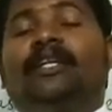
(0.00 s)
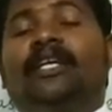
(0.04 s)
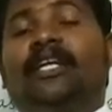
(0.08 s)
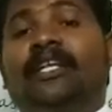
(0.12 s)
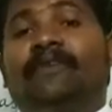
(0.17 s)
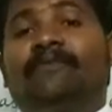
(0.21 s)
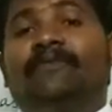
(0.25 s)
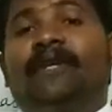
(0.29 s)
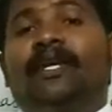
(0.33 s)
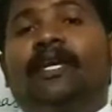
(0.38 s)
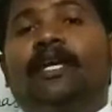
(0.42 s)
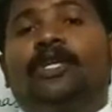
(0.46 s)

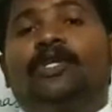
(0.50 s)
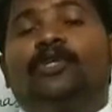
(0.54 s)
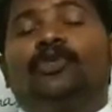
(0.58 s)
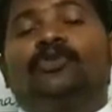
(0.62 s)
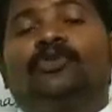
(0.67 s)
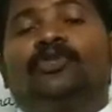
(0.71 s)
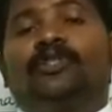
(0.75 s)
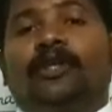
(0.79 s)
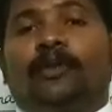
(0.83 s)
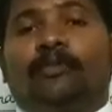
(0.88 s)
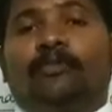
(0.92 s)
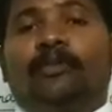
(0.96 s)
difficult to
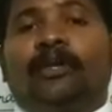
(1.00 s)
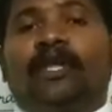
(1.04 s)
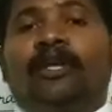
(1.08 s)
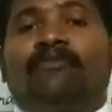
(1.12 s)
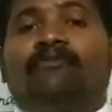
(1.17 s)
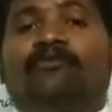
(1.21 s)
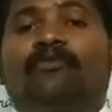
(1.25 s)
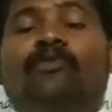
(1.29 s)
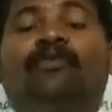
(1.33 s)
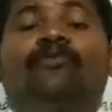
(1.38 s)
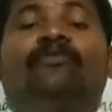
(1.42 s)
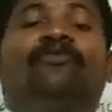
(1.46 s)
supply
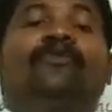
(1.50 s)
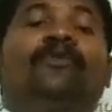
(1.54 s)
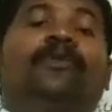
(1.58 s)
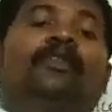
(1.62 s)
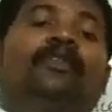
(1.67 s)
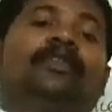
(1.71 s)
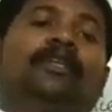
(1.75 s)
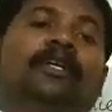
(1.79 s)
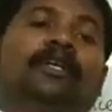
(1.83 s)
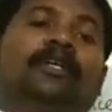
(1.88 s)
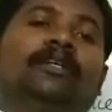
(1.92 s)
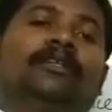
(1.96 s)
food for
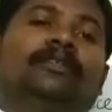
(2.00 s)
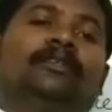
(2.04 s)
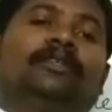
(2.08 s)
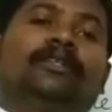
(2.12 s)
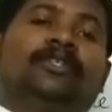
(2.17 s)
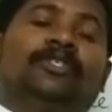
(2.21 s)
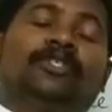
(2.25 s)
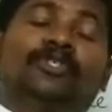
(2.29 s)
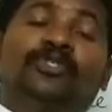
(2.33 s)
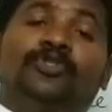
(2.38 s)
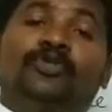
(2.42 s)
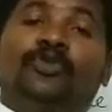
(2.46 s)
the
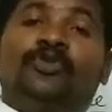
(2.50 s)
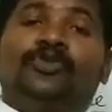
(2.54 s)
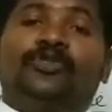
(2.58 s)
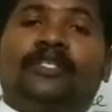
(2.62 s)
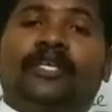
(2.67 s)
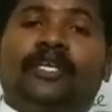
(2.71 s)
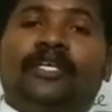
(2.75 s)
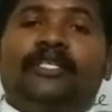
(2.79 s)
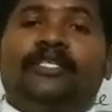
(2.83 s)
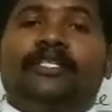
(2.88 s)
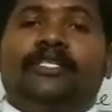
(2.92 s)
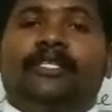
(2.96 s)

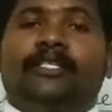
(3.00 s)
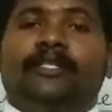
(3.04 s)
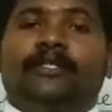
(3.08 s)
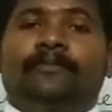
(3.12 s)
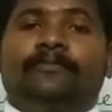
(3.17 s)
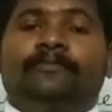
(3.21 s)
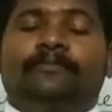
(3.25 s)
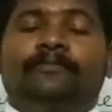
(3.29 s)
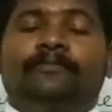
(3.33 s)
society.